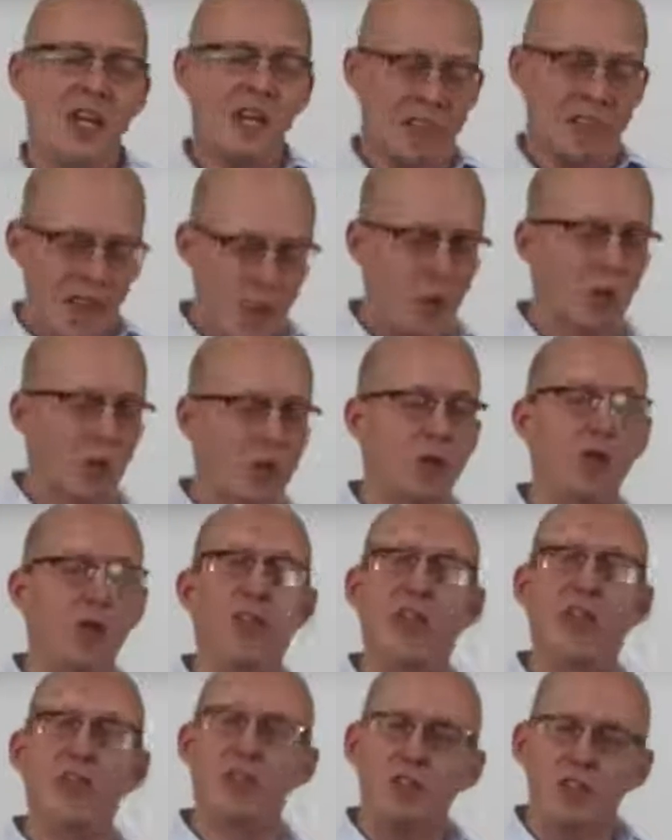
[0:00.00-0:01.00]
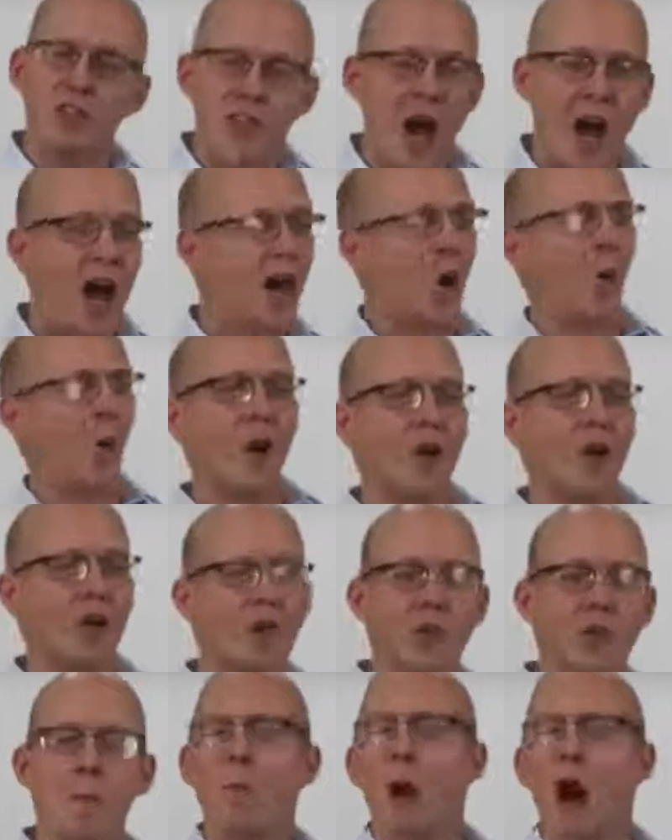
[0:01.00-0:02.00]
Then we'll look at style. What are
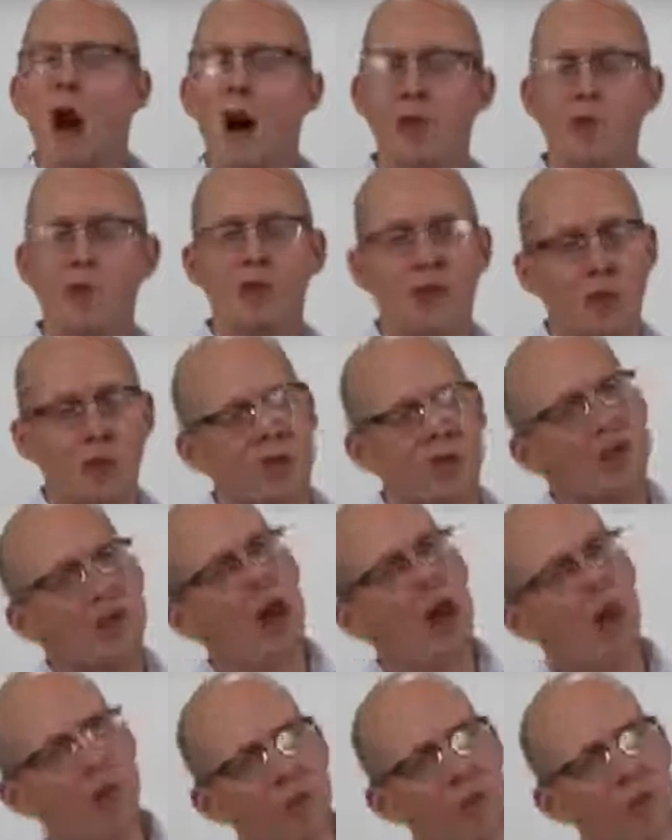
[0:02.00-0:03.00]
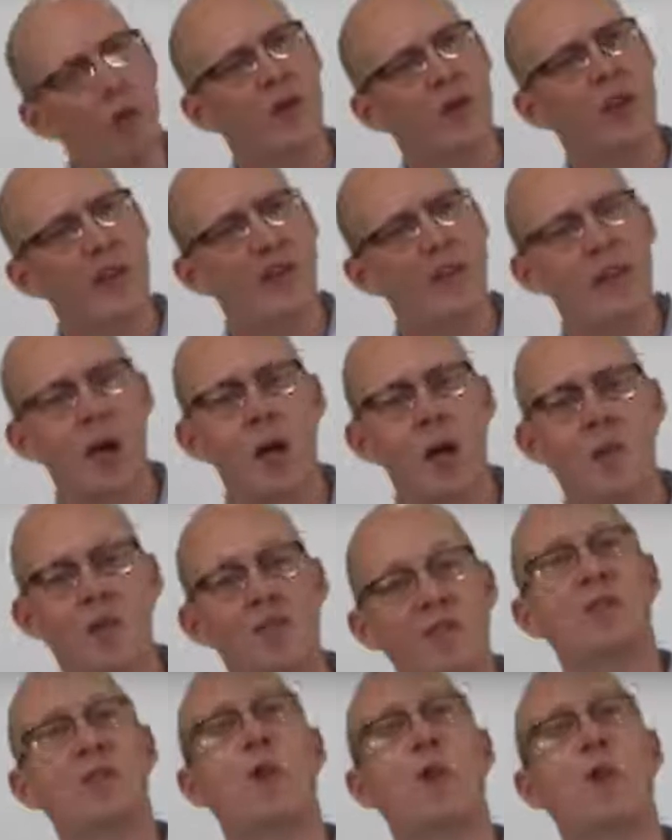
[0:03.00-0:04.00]
some models for style for that type
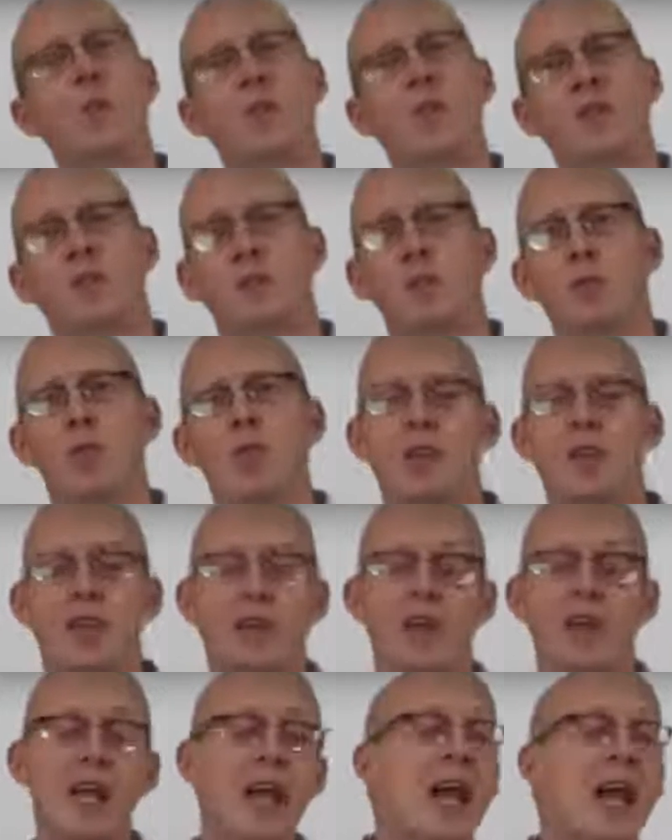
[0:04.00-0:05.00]
of informative speaking?